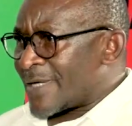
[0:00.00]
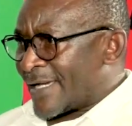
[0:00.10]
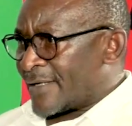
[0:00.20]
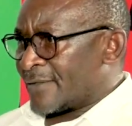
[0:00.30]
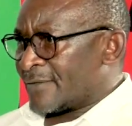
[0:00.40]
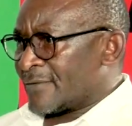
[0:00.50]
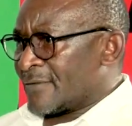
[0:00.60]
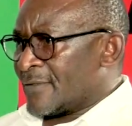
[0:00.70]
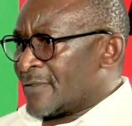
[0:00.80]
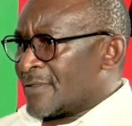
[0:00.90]
work.
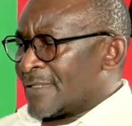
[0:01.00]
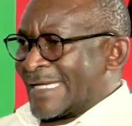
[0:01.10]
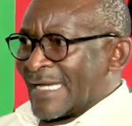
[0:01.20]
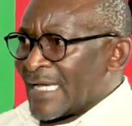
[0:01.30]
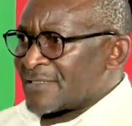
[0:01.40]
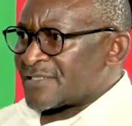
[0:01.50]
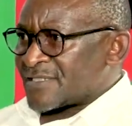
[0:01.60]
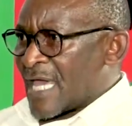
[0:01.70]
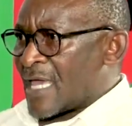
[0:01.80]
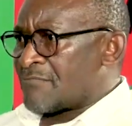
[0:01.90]
At
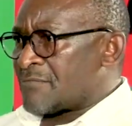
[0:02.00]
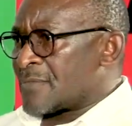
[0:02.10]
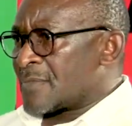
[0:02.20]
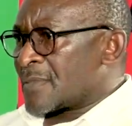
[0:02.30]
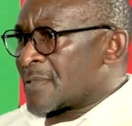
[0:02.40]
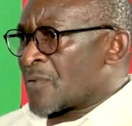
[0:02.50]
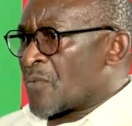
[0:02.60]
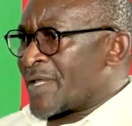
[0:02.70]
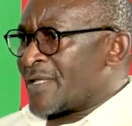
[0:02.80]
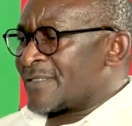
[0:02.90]
lunchtime,
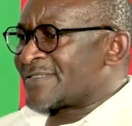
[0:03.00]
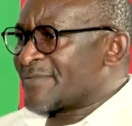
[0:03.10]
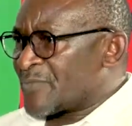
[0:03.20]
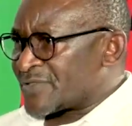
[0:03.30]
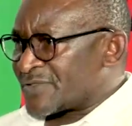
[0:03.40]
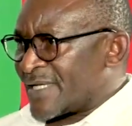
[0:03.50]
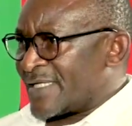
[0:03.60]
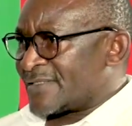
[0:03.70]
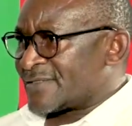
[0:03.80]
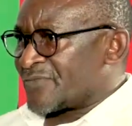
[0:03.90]
we
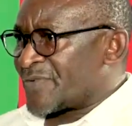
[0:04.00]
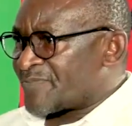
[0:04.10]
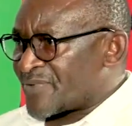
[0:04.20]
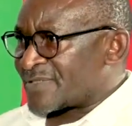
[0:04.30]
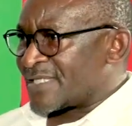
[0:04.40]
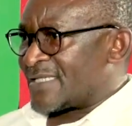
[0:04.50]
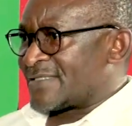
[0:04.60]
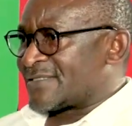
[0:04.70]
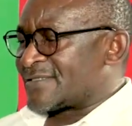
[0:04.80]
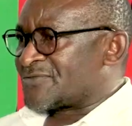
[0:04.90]
demonstrate, we
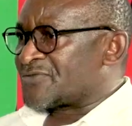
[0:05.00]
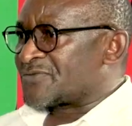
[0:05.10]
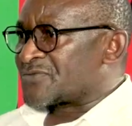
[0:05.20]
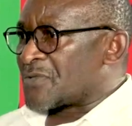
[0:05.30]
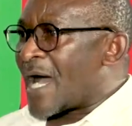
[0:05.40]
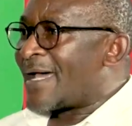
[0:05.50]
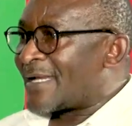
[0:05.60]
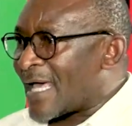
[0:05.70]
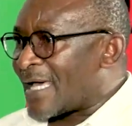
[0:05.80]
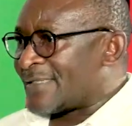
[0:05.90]
protest to
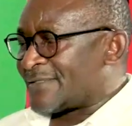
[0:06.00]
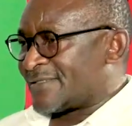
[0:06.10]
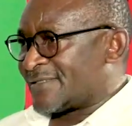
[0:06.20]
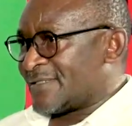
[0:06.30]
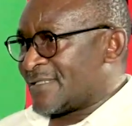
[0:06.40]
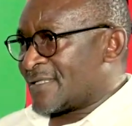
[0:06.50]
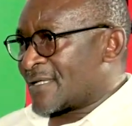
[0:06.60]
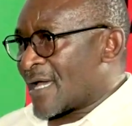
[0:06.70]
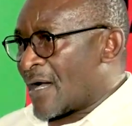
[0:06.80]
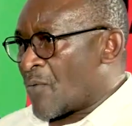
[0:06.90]
highlight
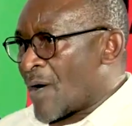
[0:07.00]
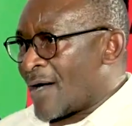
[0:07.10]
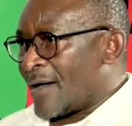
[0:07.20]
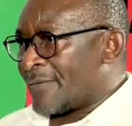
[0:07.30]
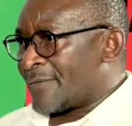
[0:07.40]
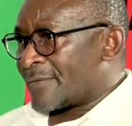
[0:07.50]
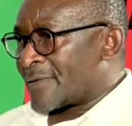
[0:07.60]
our